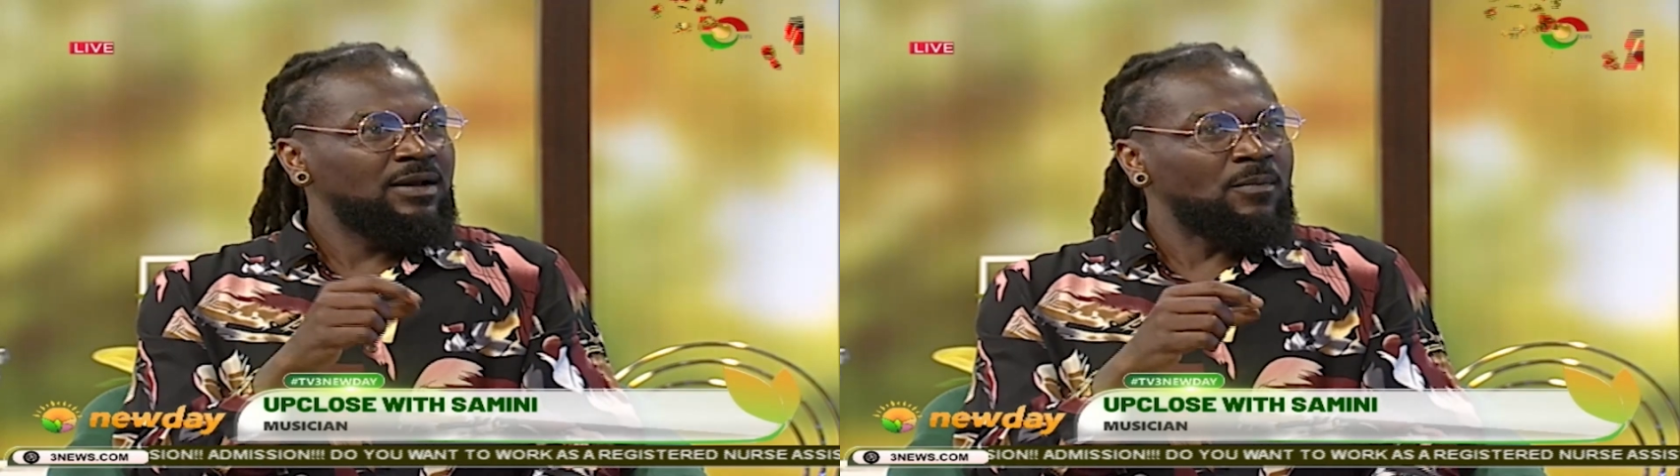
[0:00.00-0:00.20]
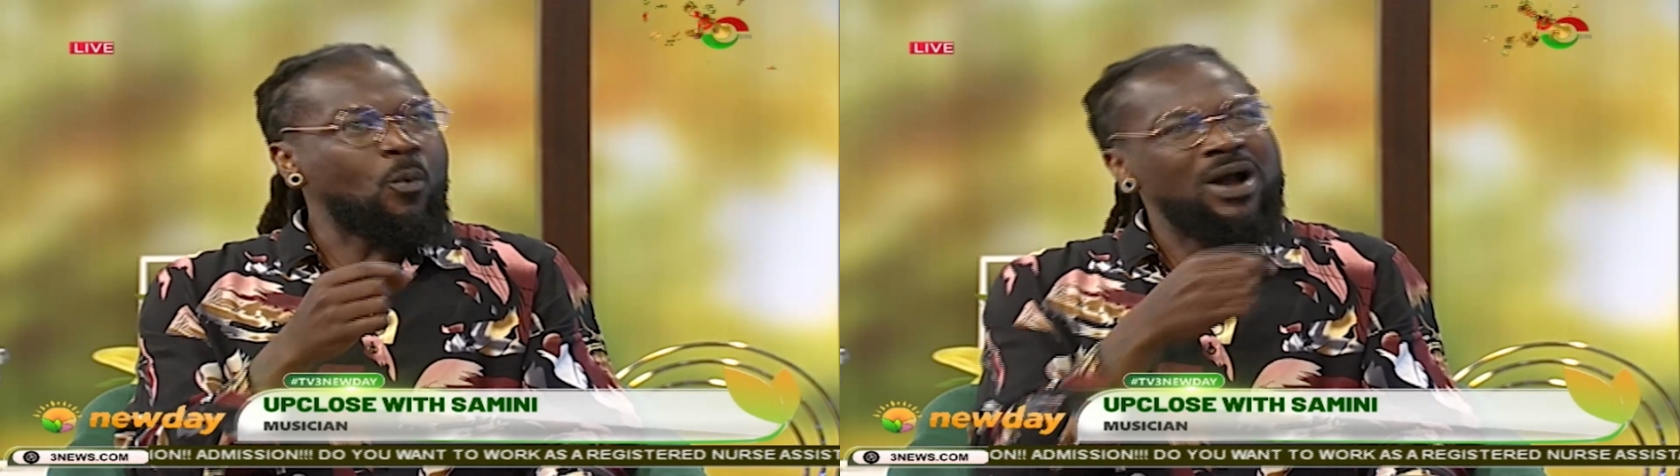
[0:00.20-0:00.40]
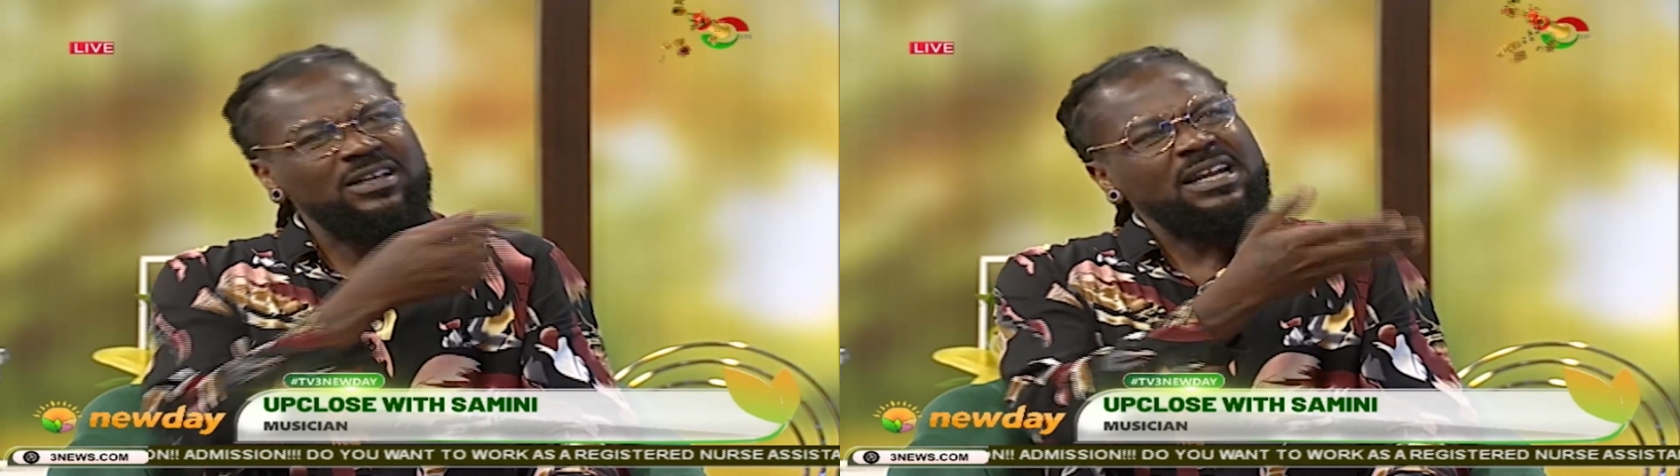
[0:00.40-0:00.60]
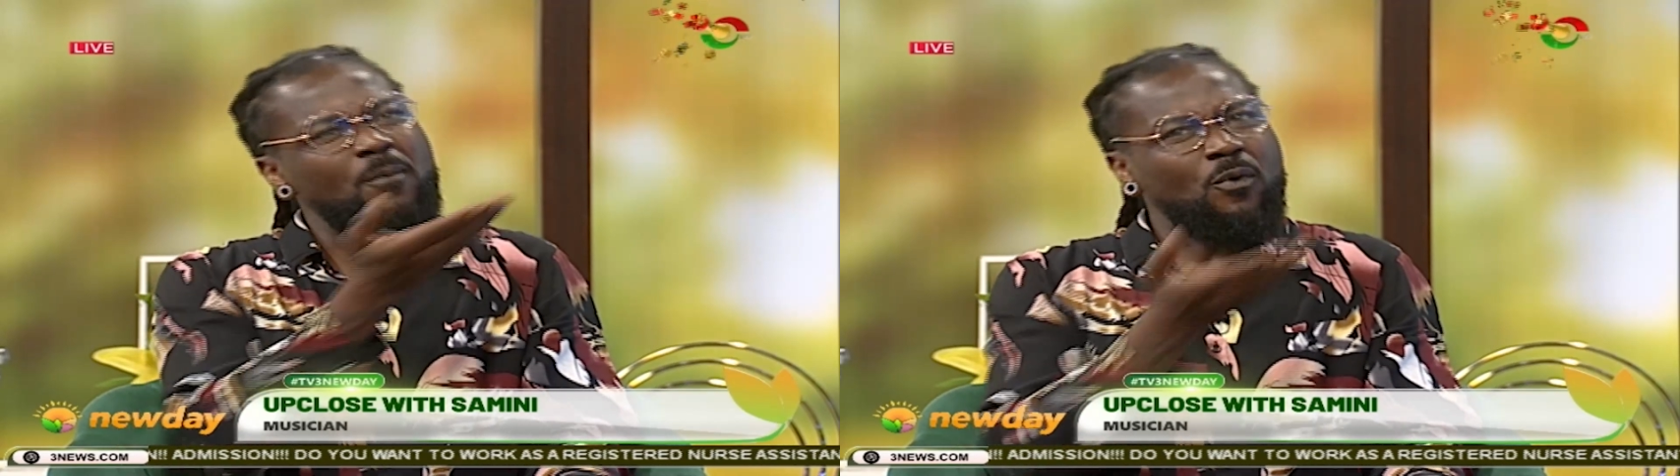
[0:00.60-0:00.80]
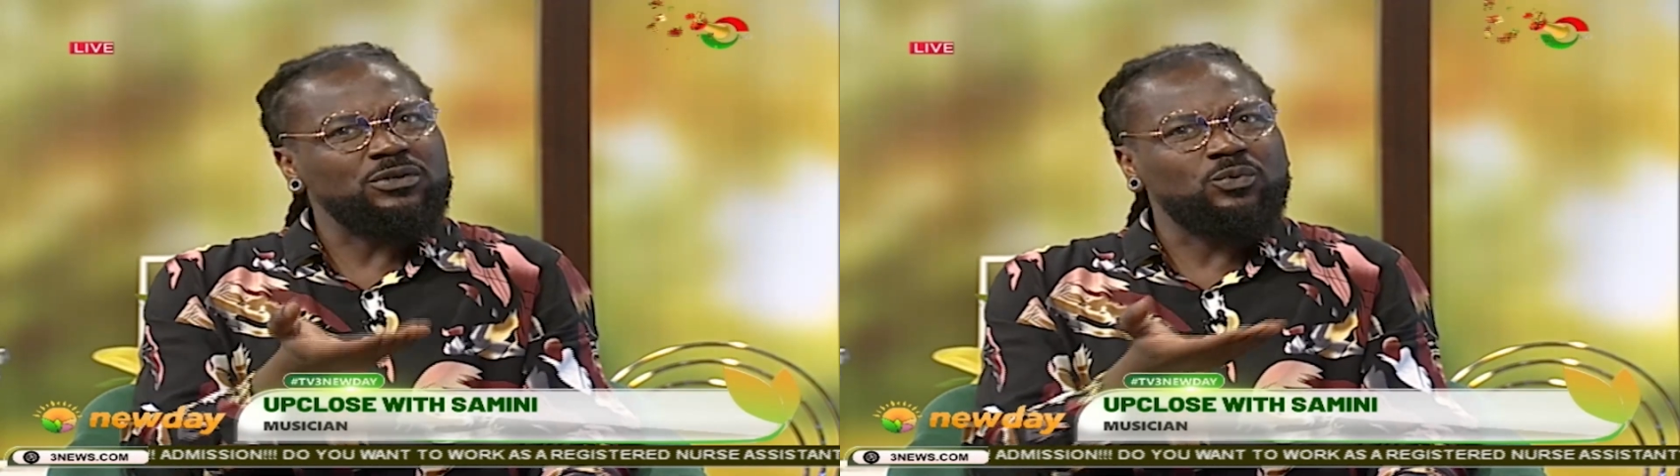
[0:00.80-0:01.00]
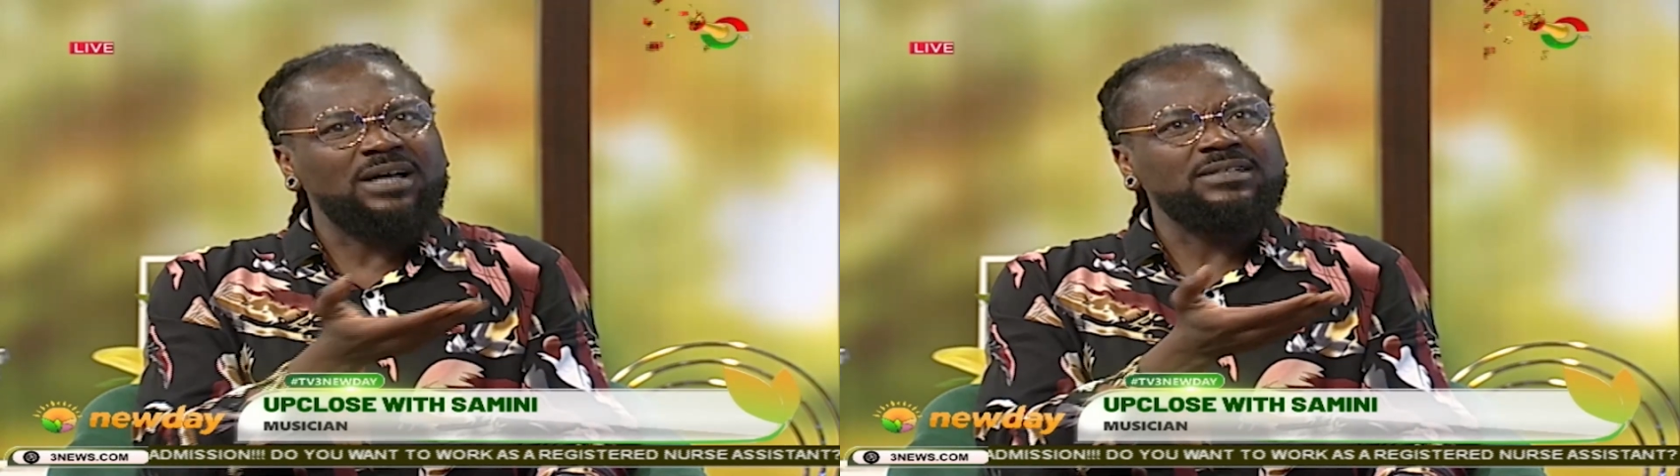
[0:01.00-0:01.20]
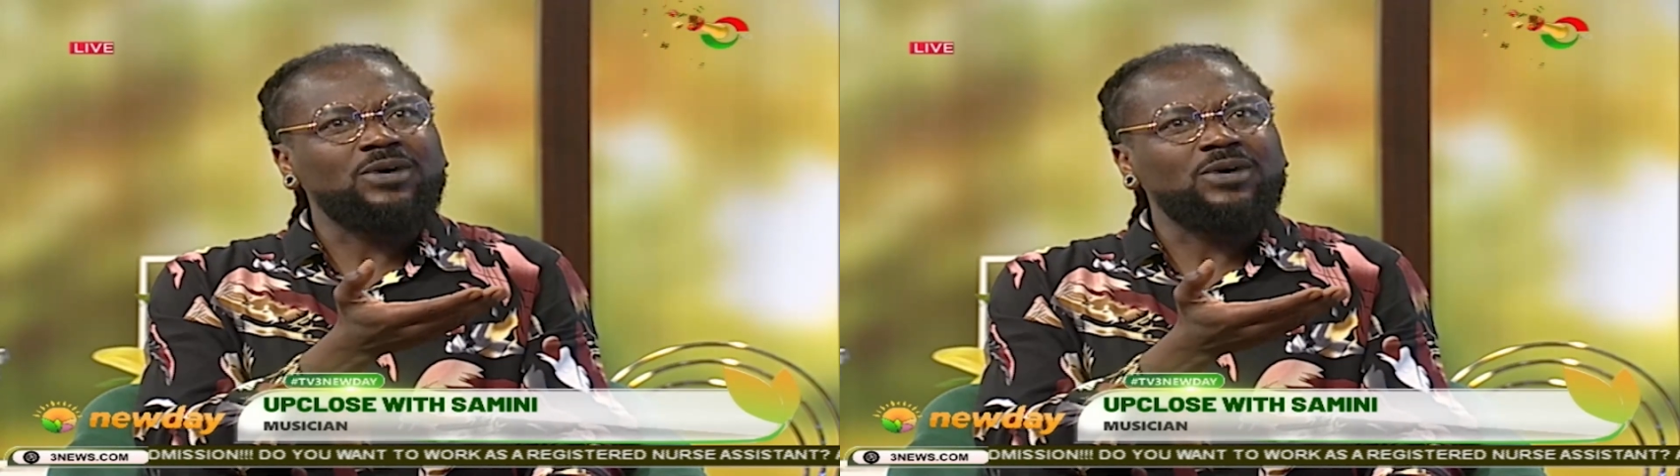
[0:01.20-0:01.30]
One of them was one,